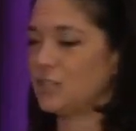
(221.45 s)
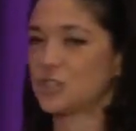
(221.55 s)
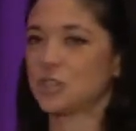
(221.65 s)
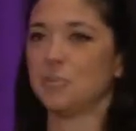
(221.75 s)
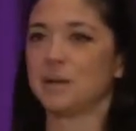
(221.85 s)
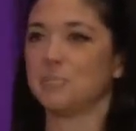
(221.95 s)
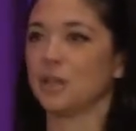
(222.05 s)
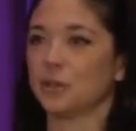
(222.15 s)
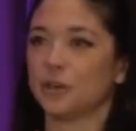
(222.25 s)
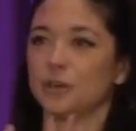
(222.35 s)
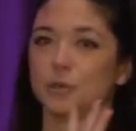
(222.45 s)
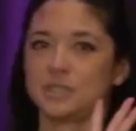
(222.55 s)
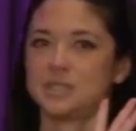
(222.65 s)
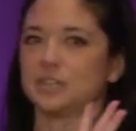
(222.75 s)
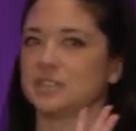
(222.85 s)
And so my mother, who
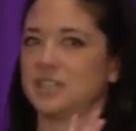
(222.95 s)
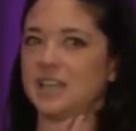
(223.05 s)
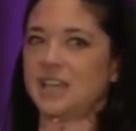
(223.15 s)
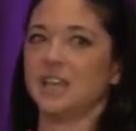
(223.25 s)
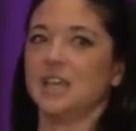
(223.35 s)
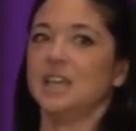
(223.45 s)
is here today,